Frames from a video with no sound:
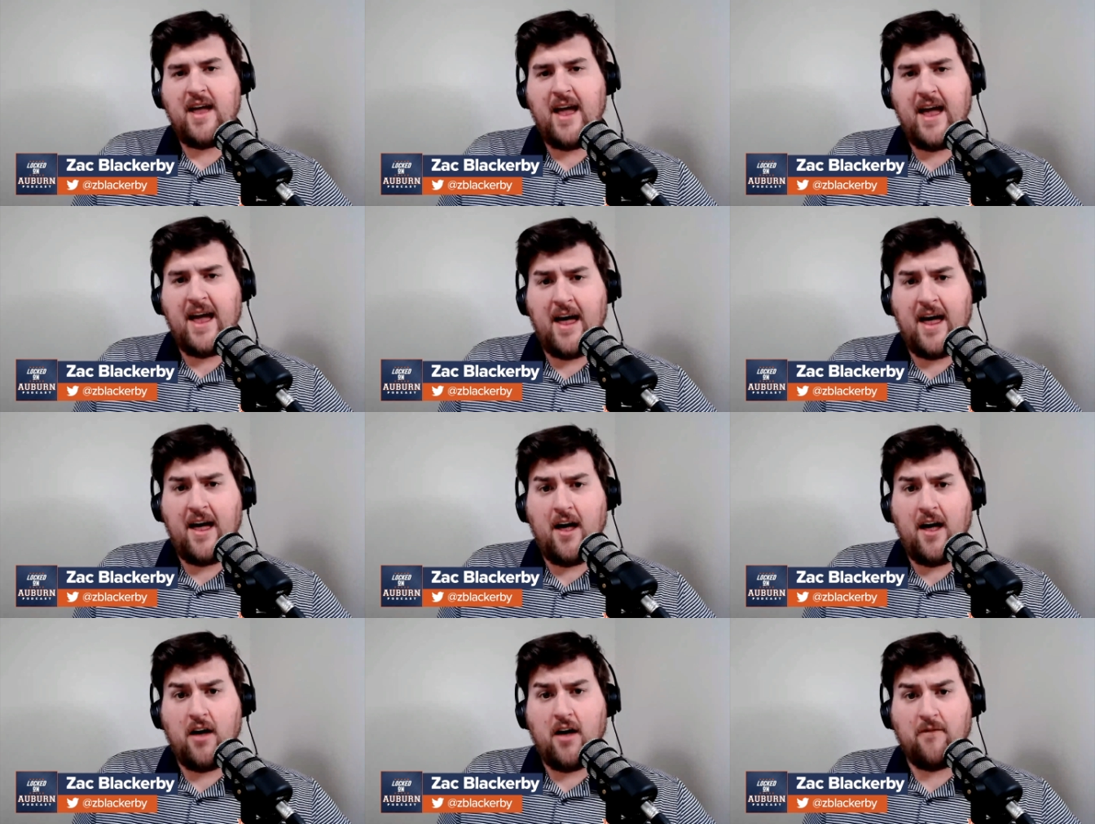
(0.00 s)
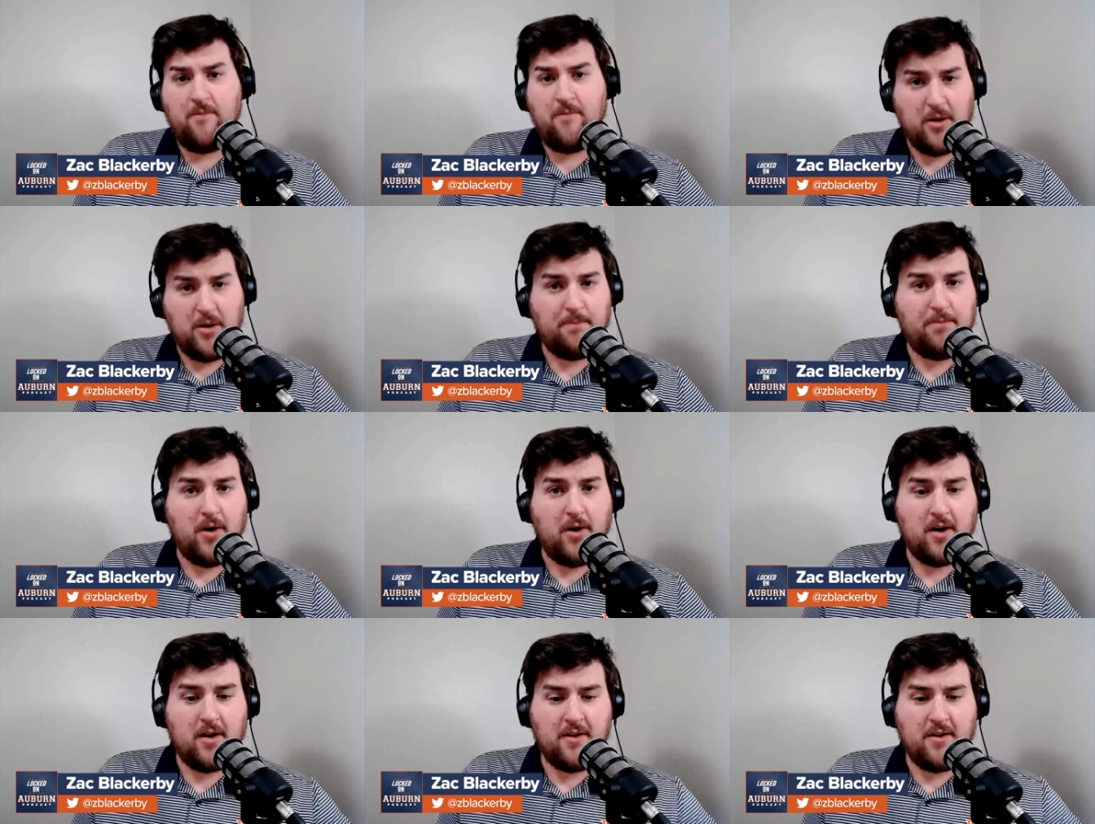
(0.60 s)
of Built
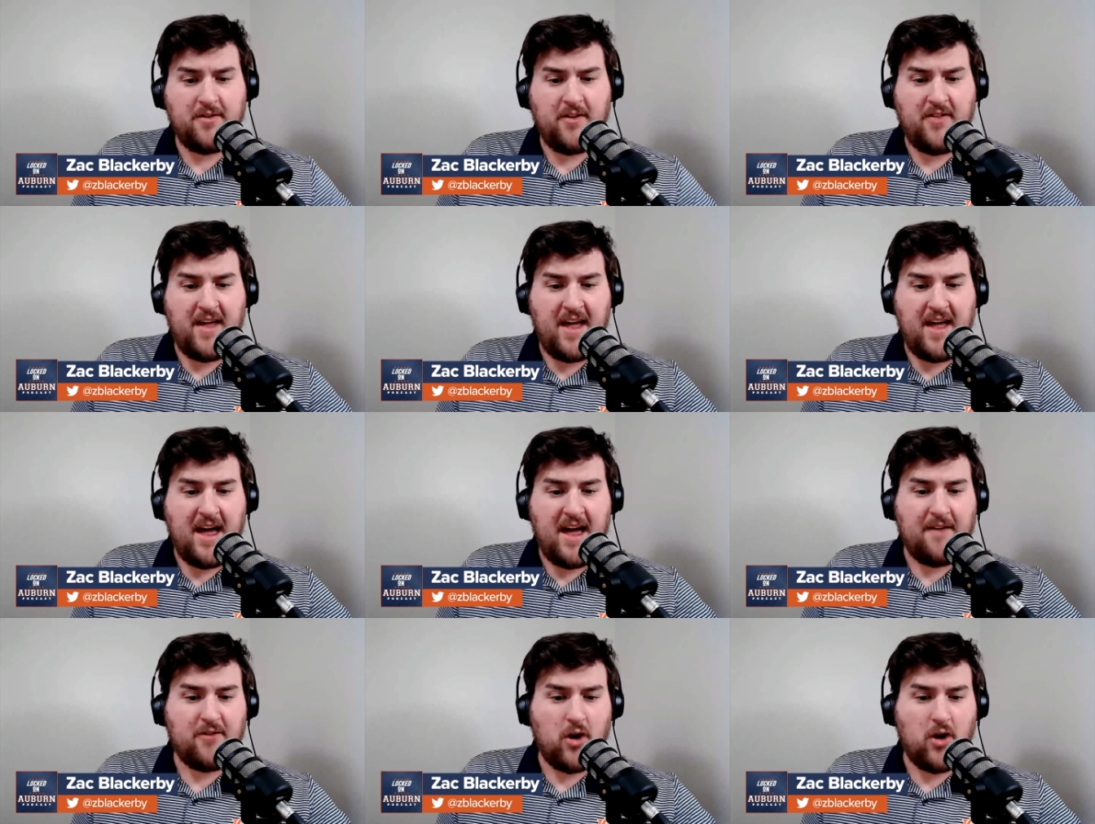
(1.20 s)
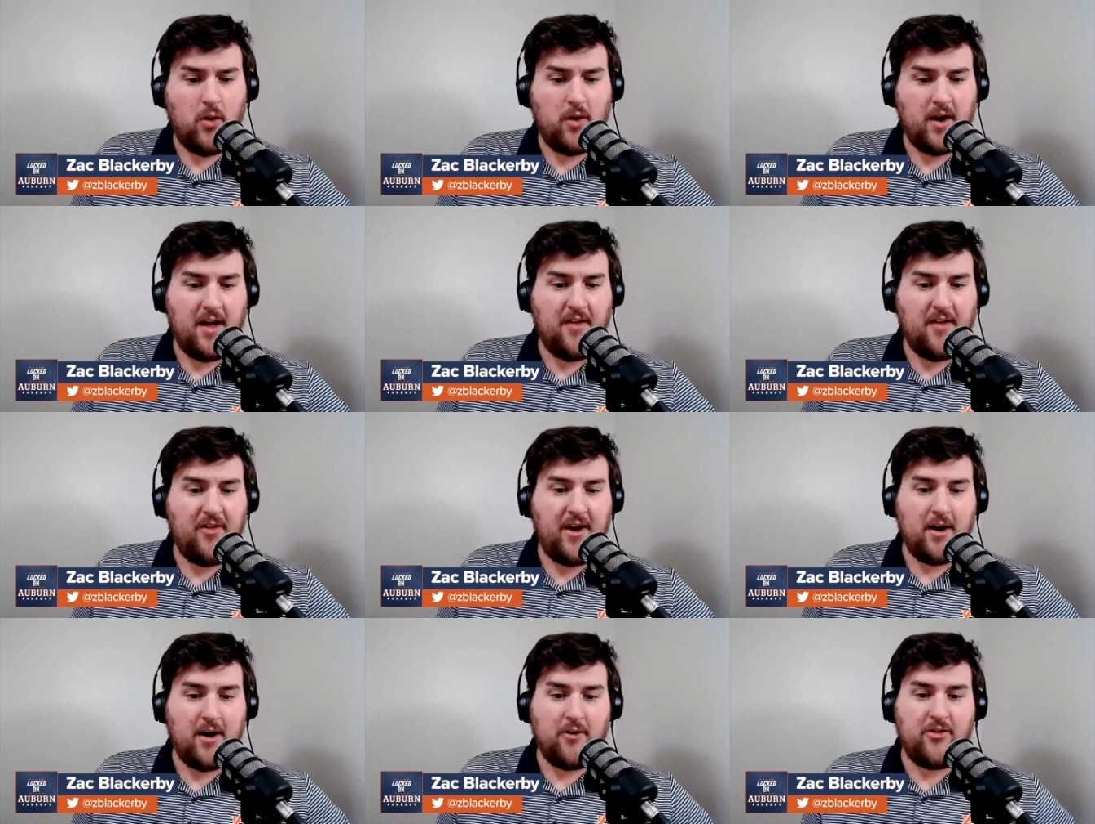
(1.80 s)
Bars that they have going on there.